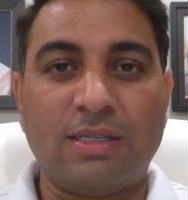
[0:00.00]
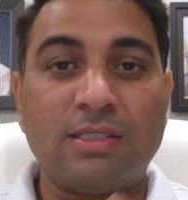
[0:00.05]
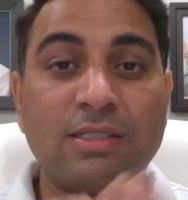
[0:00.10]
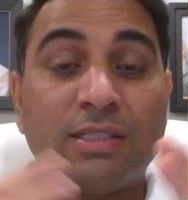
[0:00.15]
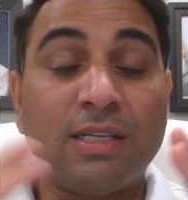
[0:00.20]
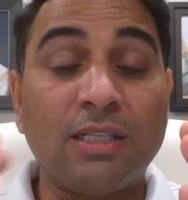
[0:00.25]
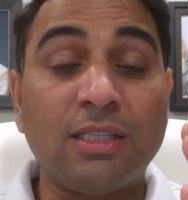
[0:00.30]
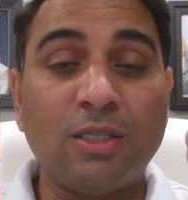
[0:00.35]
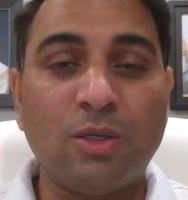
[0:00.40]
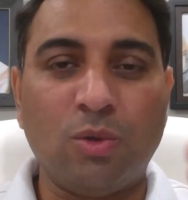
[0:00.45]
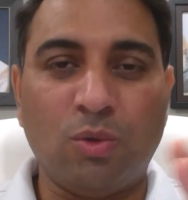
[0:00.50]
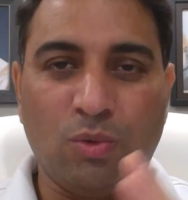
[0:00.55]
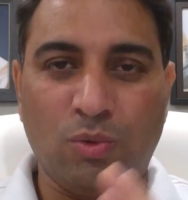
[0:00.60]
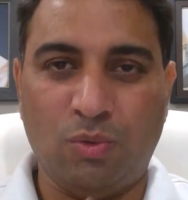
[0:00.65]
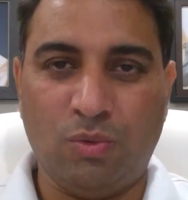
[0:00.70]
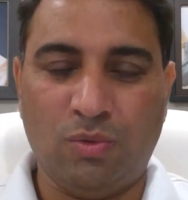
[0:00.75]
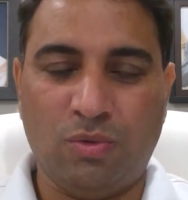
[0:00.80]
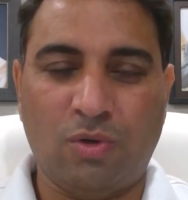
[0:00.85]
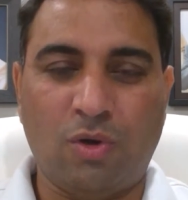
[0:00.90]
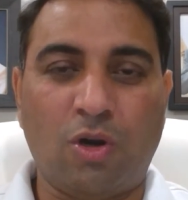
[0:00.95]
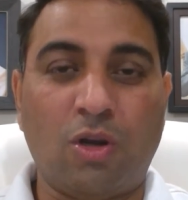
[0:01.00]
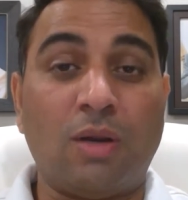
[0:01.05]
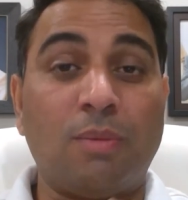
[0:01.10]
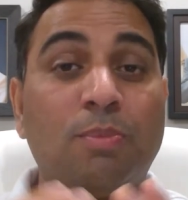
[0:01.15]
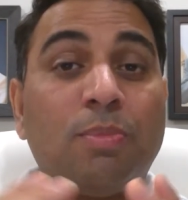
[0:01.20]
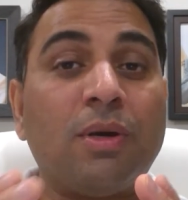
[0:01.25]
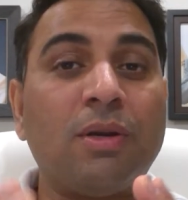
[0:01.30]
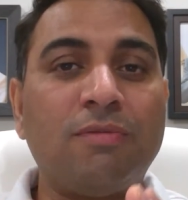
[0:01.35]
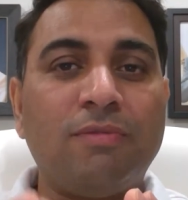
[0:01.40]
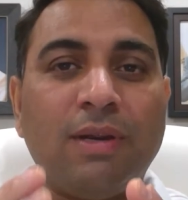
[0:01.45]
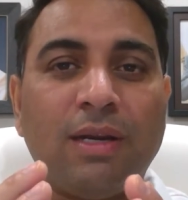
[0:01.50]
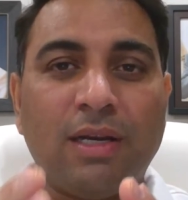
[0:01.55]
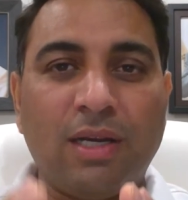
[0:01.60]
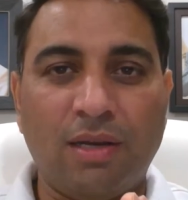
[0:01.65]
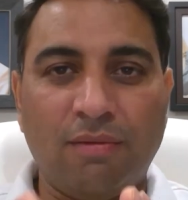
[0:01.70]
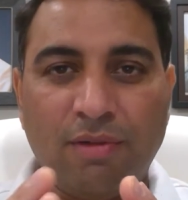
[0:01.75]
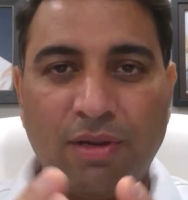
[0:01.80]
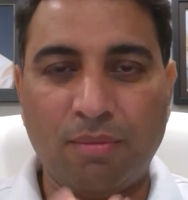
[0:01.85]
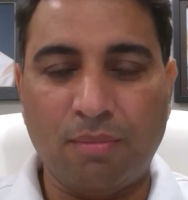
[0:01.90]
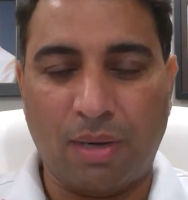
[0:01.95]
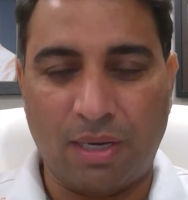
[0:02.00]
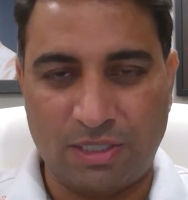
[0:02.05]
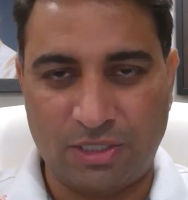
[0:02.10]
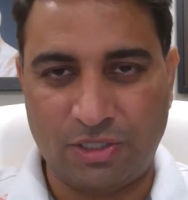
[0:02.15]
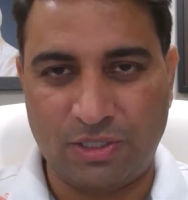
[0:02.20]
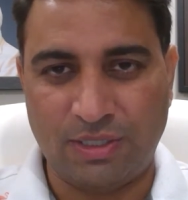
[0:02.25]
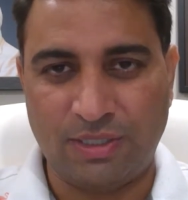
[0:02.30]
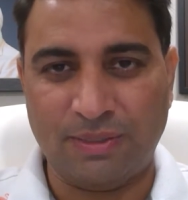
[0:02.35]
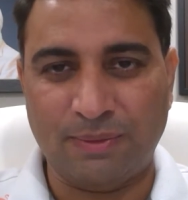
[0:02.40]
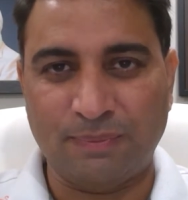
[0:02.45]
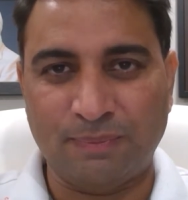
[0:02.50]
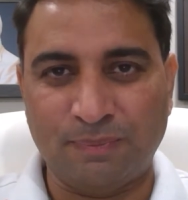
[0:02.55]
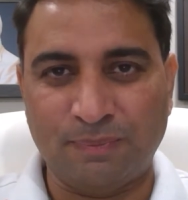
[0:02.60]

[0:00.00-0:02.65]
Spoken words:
satguru or a perfect living master.